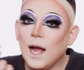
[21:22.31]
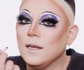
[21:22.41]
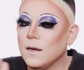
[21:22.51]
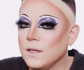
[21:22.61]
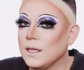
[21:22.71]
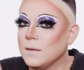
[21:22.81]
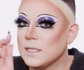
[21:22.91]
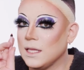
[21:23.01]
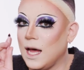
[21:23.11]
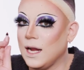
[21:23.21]
I know that there
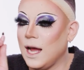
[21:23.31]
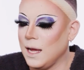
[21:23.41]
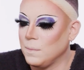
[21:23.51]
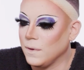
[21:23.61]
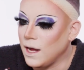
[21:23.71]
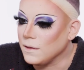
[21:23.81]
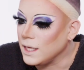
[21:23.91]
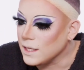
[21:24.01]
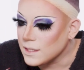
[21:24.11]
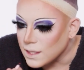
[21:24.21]
was a lot of hype around
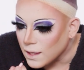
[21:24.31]
this